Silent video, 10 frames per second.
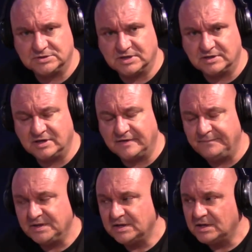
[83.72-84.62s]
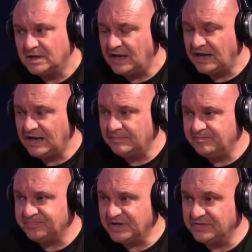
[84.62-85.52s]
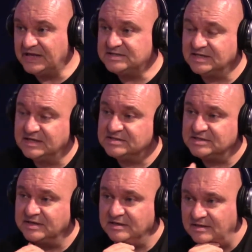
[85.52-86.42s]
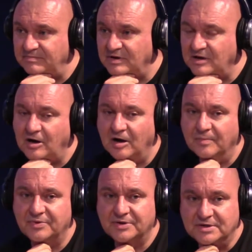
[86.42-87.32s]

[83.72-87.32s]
thing, yeah. And they said it's the macabre,